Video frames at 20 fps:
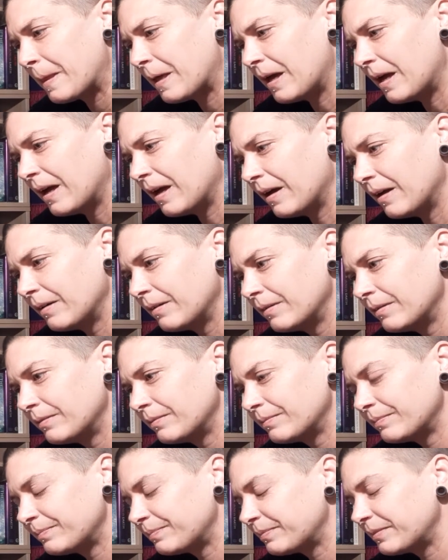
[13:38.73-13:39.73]
Uh,
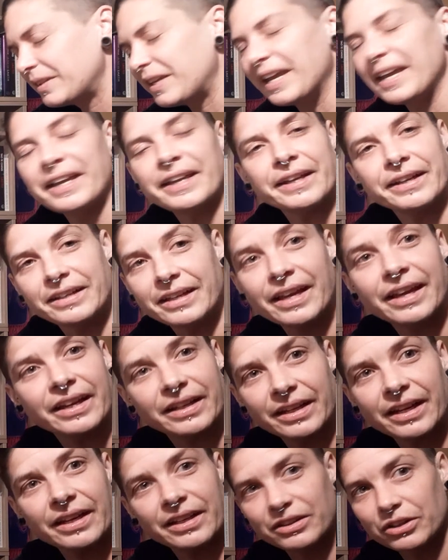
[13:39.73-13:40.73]
yeah, yeah,
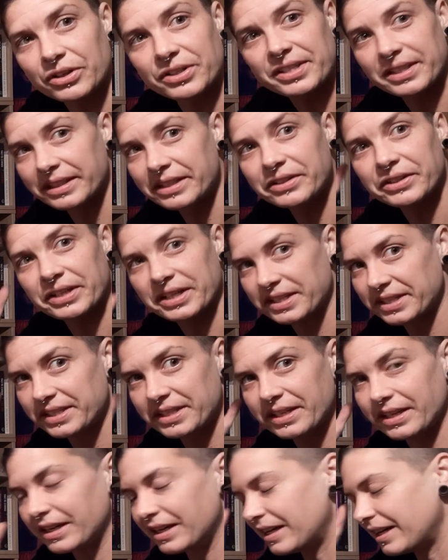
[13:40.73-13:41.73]
yeah. Those lyrics.
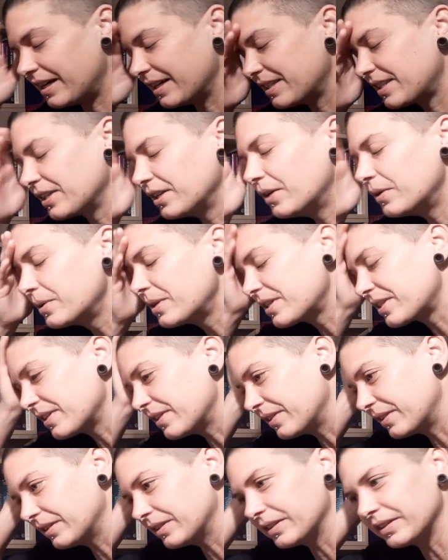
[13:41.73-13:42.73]
Ah, it's an older
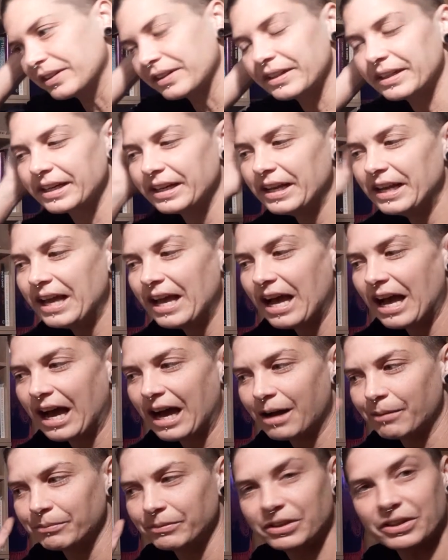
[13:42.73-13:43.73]
song. All right.
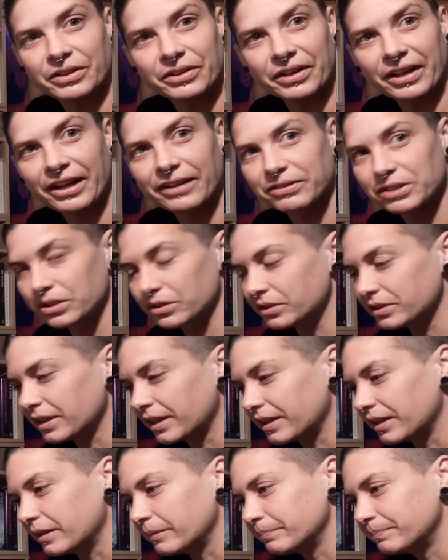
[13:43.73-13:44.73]
Um, you're gonna have to look
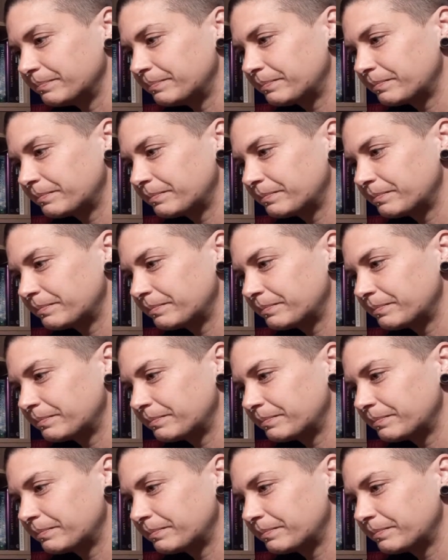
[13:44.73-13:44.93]
that up.